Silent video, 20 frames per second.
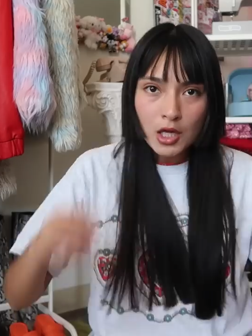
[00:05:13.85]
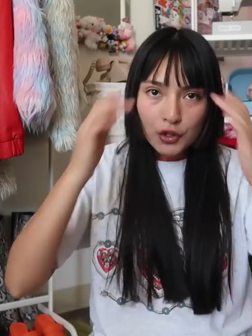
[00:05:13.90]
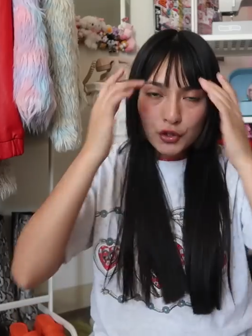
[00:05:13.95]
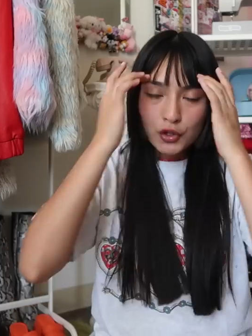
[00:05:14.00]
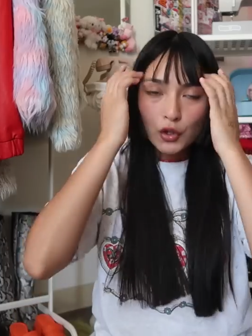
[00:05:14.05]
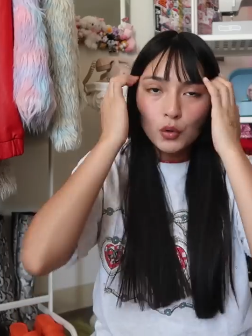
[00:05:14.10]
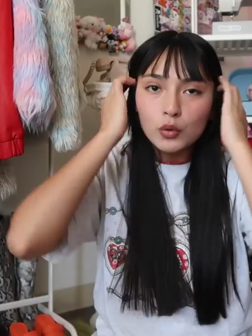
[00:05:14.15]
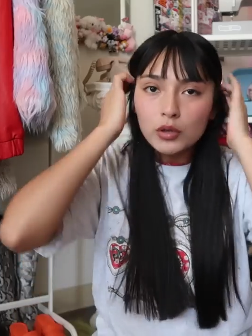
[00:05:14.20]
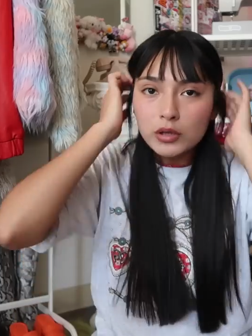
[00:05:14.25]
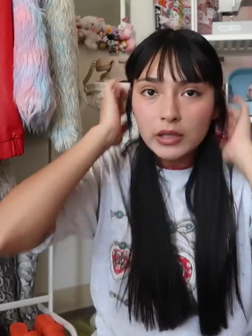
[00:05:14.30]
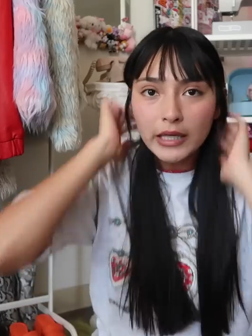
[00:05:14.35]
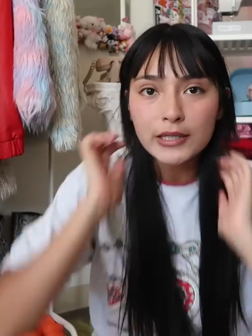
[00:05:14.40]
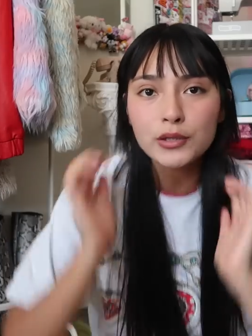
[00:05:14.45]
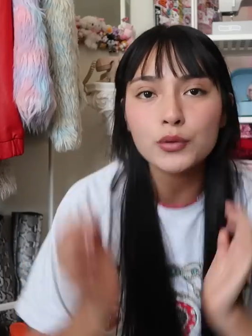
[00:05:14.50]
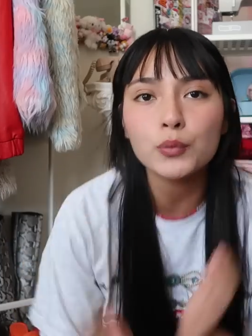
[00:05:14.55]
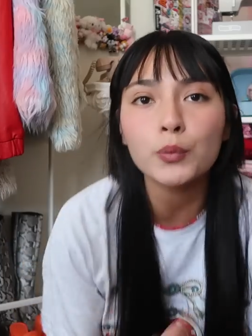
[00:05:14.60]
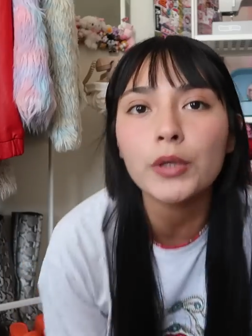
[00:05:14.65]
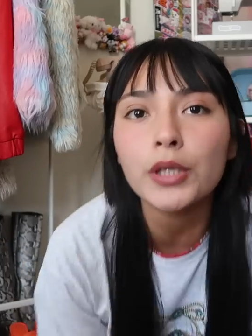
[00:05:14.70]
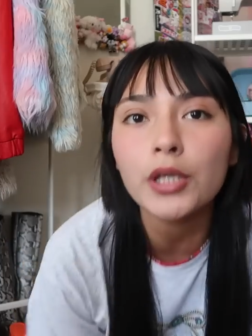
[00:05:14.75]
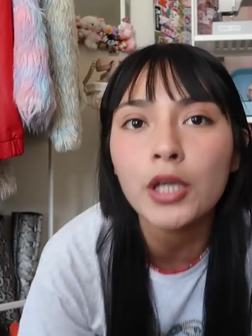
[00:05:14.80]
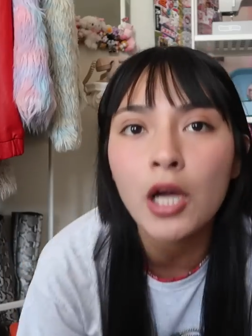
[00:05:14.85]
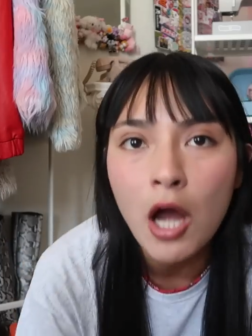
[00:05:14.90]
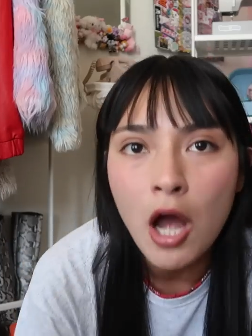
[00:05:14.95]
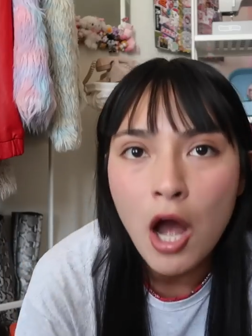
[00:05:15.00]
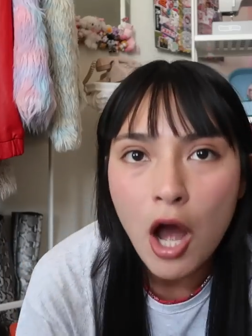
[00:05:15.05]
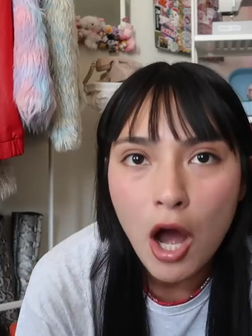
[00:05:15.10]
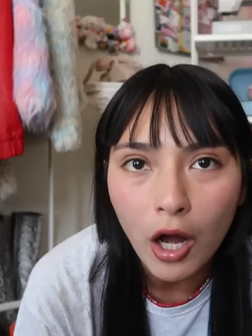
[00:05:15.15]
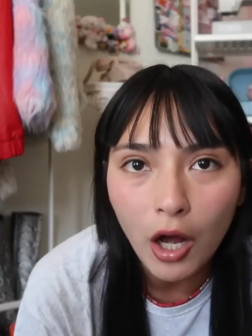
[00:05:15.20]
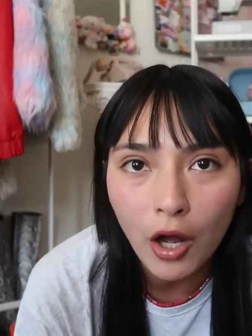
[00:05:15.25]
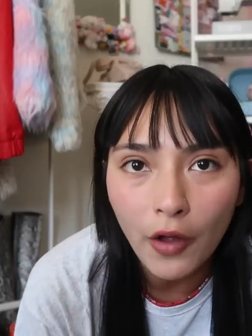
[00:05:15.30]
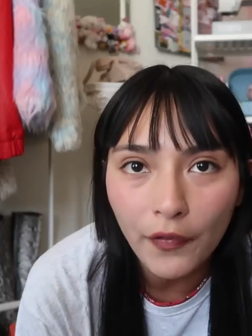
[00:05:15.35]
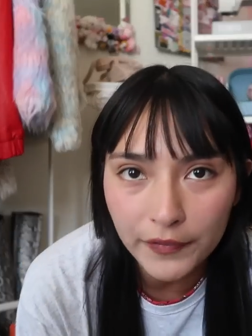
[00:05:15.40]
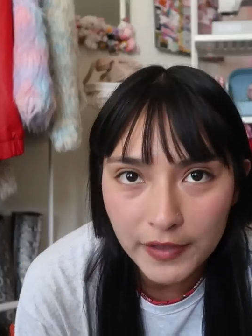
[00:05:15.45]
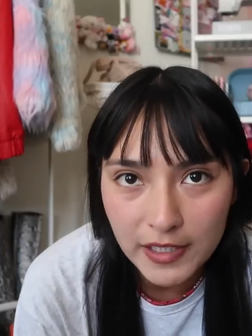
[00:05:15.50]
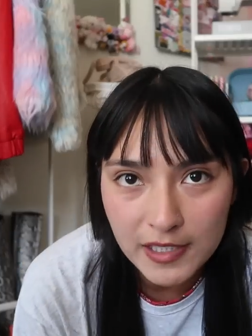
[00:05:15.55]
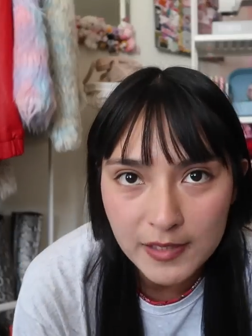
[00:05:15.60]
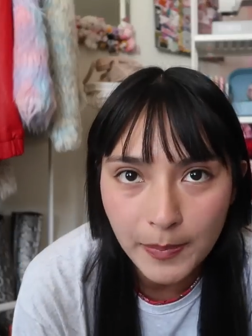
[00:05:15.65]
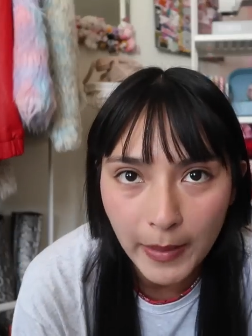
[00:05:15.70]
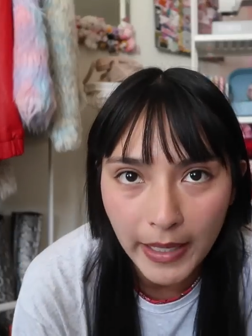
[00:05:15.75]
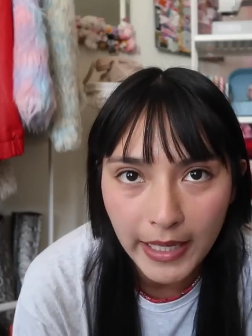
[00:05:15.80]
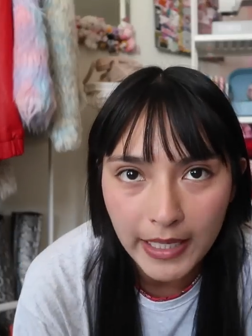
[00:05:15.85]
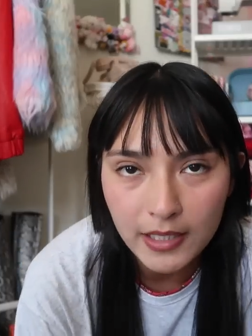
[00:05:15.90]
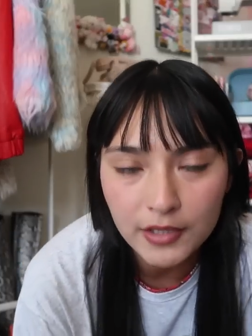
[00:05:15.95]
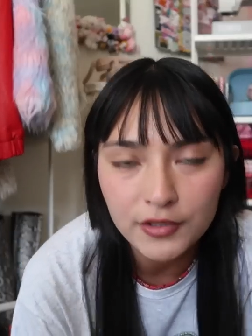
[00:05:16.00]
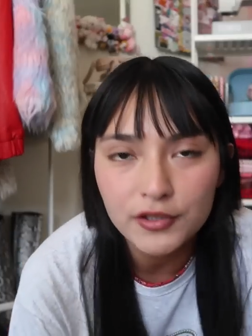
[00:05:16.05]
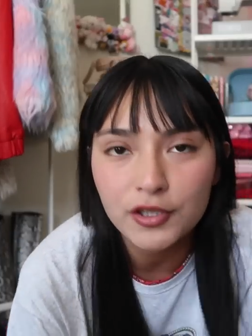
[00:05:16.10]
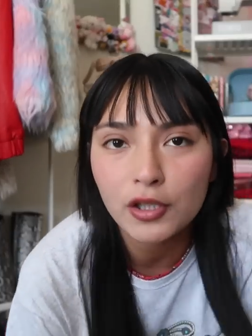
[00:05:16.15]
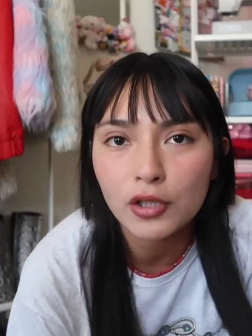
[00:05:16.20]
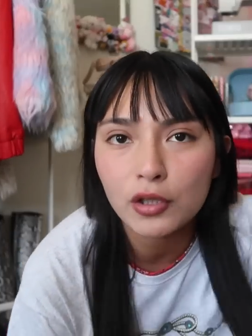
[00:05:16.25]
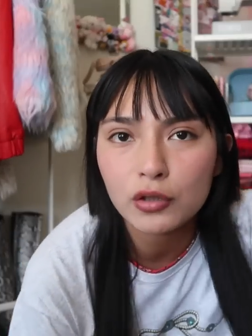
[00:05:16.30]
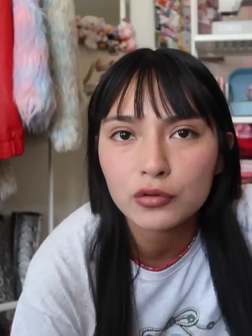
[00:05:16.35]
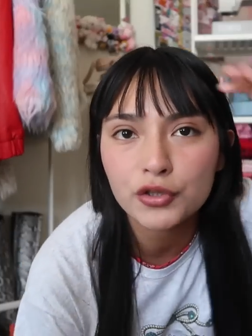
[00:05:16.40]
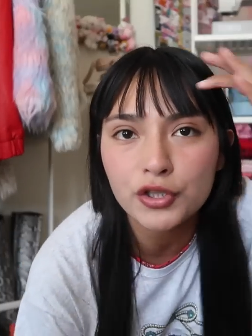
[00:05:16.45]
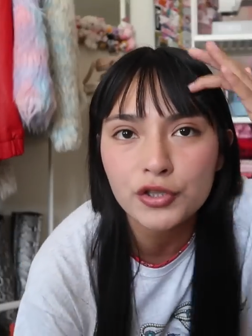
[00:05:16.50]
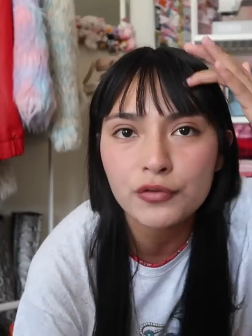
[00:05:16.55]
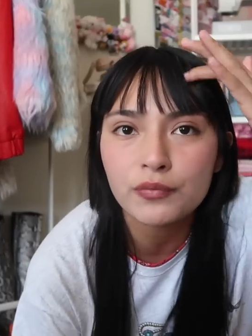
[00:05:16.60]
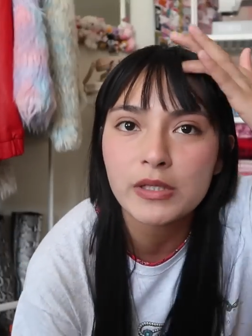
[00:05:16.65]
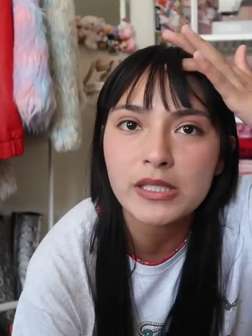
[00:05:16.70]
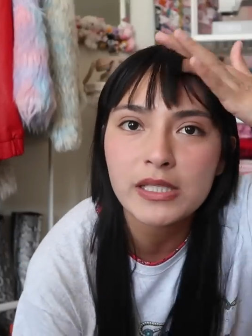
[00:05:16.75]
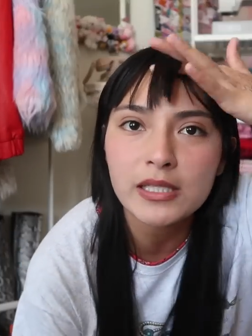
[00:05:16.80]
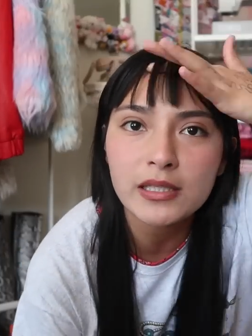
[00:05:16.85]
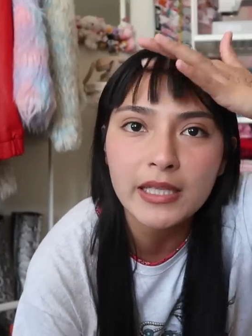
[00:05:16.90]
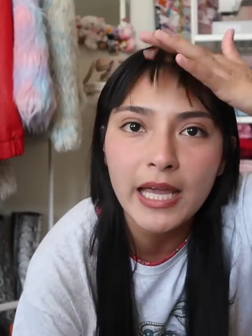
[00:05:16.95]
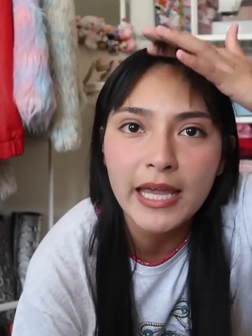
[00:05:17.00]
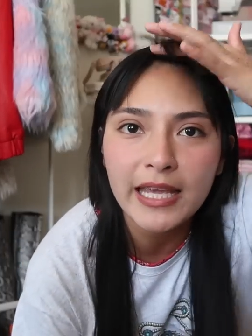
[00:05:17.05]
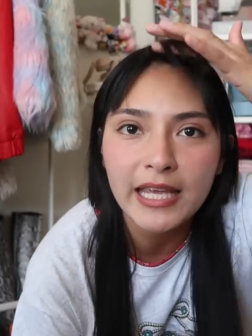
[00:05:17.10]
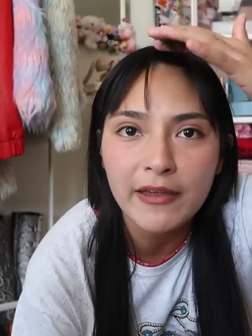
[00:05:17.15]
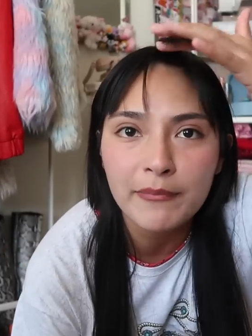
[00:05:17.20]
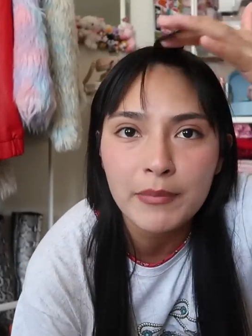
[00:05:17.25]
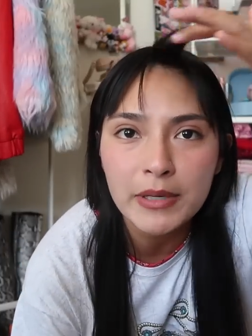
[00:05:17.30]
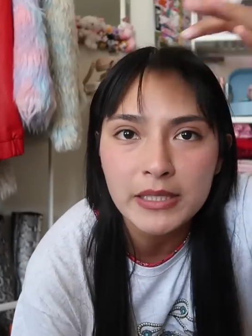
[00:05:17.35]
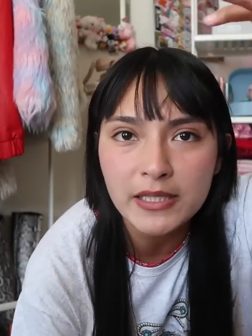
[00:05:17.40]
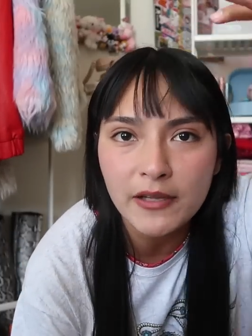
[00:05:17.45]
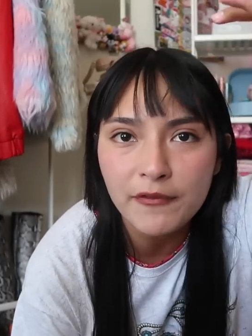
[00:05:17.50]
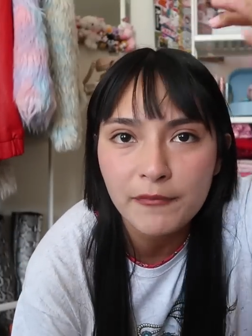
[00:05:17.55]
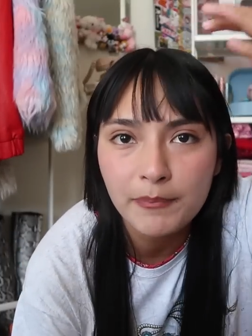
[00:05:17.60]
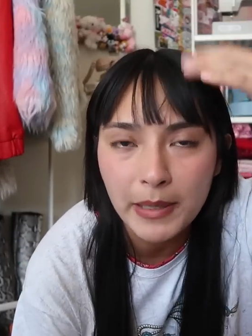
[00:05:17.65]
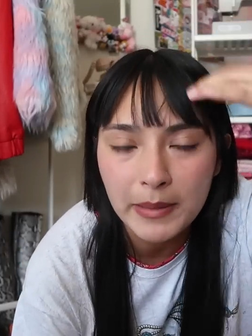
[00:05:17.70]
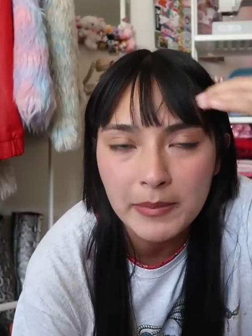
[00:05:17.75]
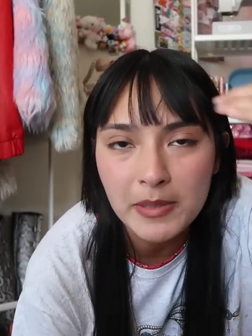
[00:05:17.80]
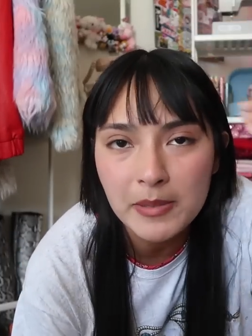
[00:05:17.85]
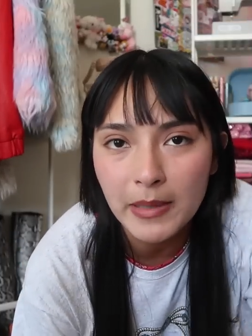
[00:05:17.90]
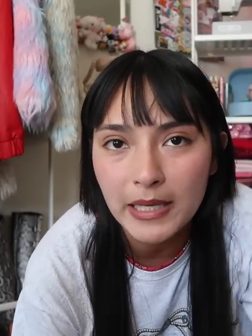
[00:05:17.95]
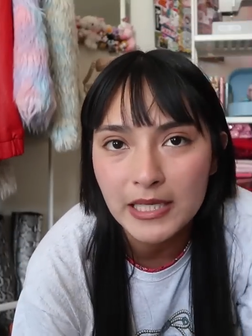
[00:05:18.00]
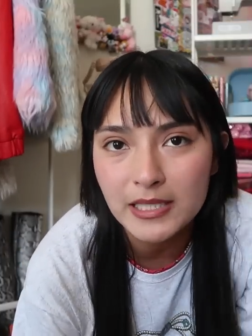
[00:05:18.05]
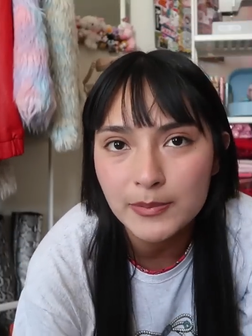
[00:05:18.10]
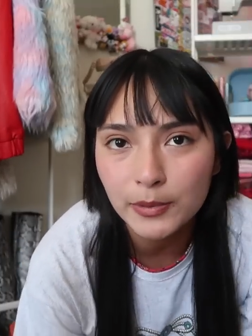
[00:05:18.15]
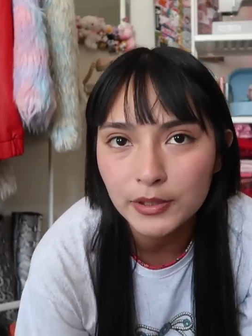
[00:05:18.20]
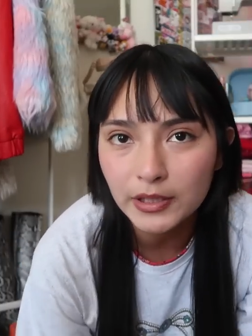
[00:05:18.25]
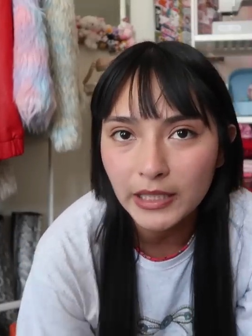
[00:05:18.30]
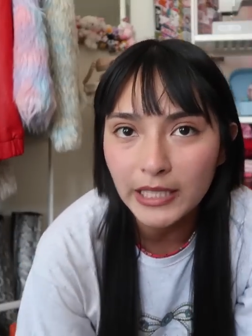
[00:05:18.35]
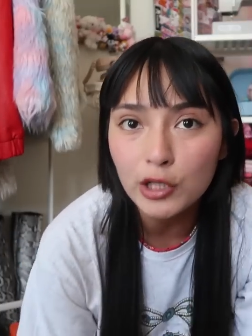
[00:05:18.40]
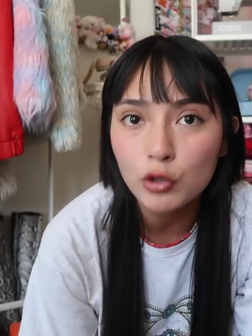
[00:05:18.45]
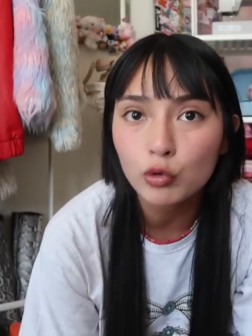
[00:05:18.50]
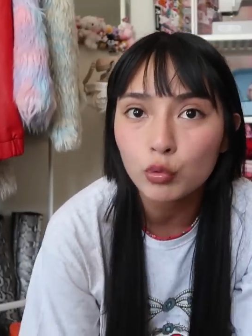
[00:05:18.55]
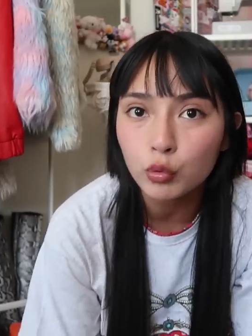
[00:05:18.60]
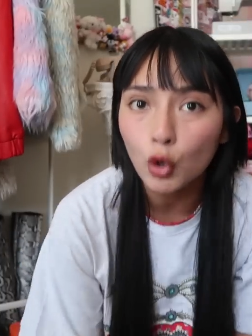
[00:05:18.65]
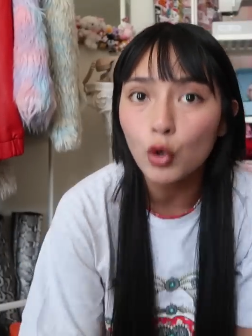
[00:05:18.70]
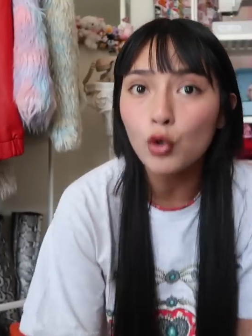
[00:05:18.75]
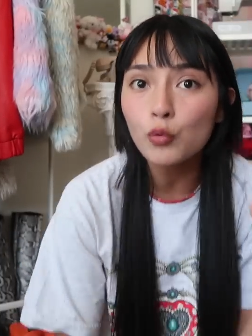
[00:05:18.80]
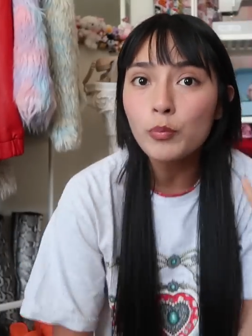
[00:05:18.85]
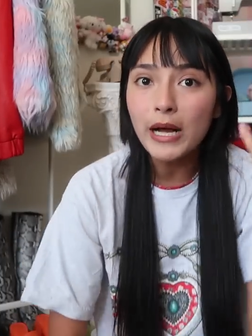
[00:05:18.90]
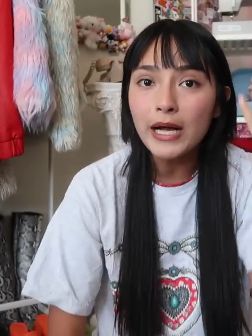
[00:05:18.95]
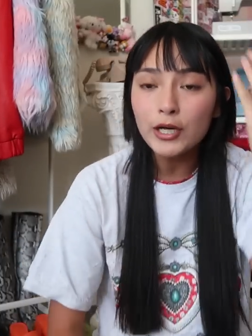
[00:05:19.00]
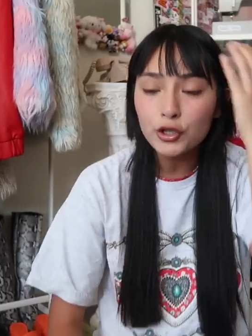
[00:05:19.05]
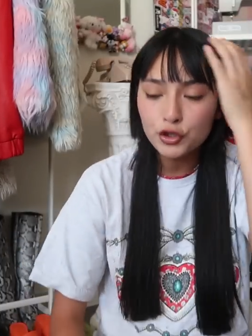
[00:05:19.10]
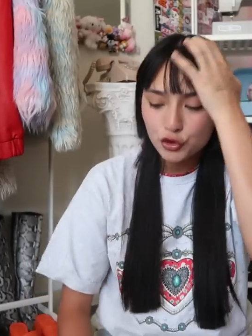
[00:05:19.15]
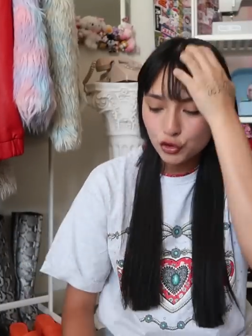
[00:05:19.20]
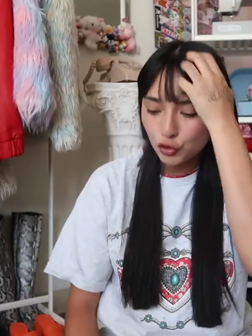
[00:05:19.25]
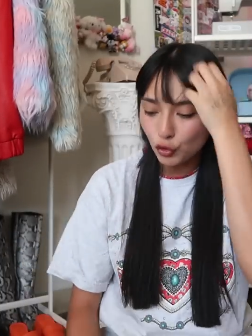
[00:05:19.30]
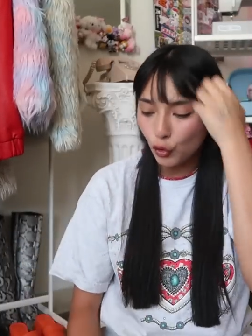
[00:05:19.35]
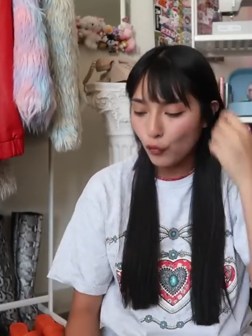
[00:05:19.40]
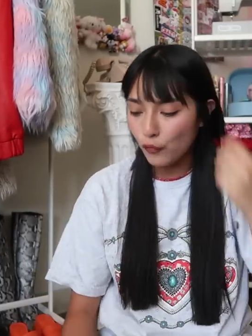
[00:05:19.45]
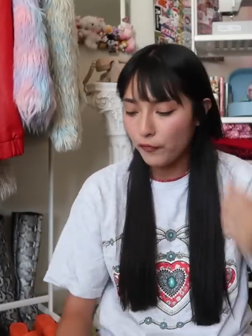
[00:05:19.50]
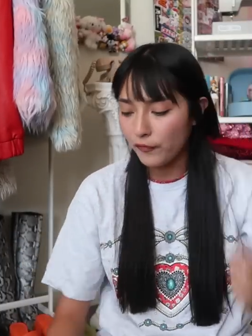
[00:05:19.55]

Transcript: So let's work on these bangs. So just recently I gave myself baby bangs, but they grow back so